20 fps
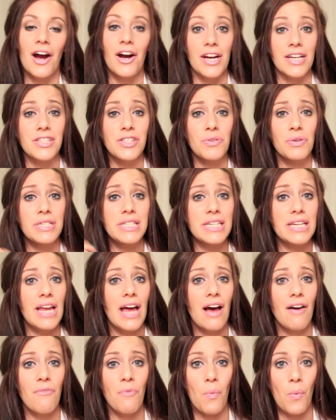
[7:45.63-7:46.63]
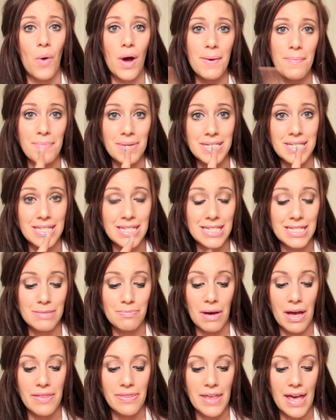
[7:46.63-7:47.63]
Alright, so I did have one miss this
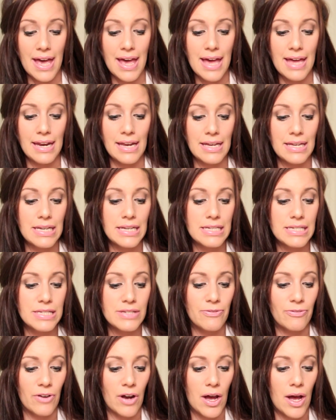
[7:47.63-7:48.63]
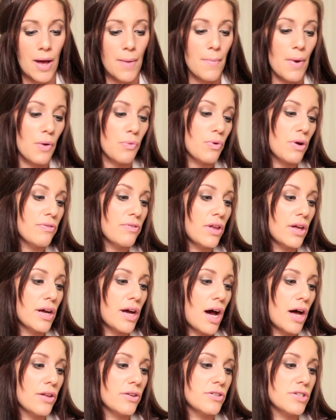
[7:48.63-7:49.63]
month, and it is from Revlon
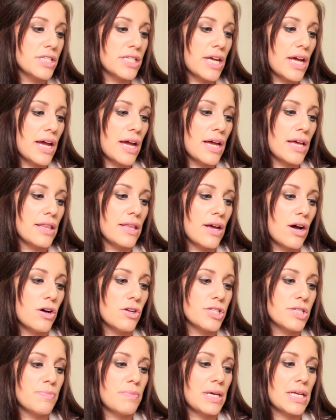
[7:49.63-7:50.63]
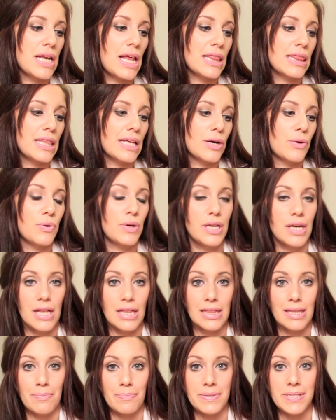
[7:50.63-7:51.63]
Colorstay, the Ultimate
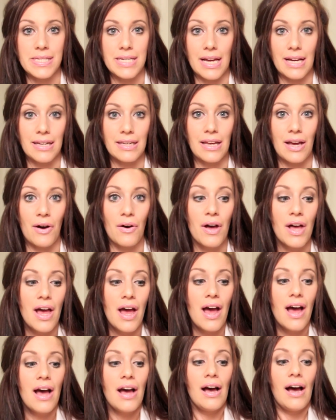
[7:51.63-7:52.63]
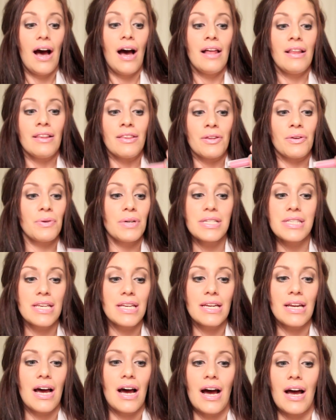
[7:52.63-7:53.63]
Liquid Lipstick. Now, the reason
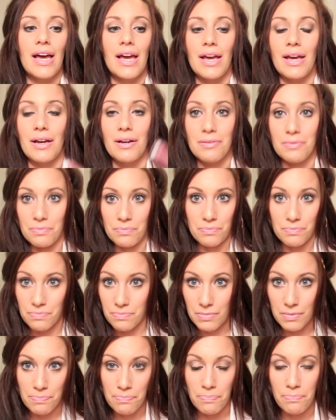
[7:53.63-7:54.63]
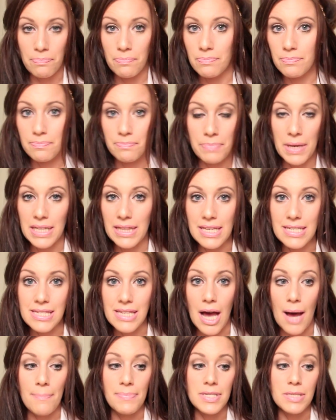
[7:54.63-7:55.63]
I picked this
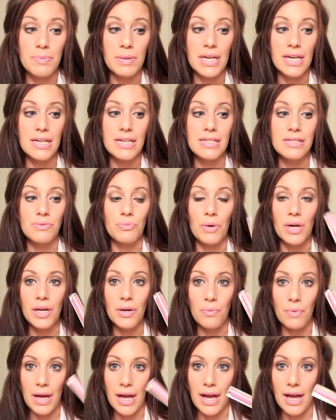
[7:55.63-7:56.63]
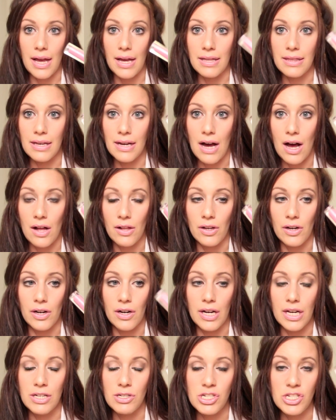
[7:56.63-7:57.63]
up is because right away, the color,
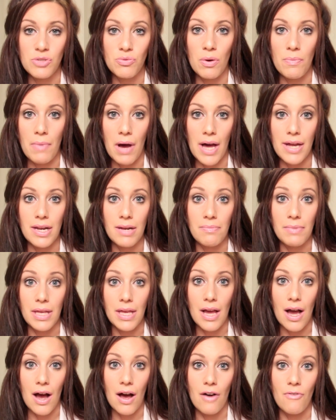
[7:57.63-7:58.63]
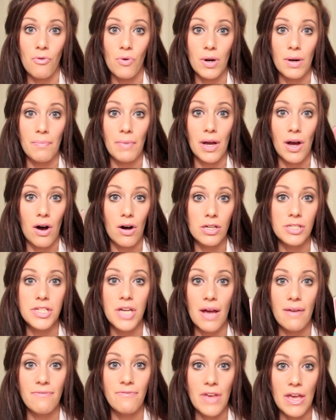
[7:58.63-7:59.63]
it just reminded me of one of my
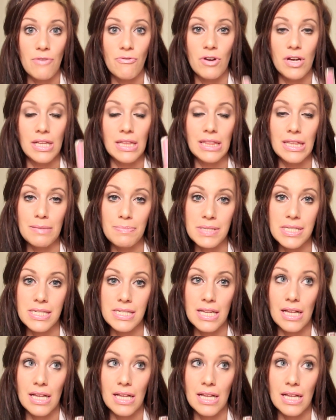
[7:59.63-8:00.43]
all-time favorite lip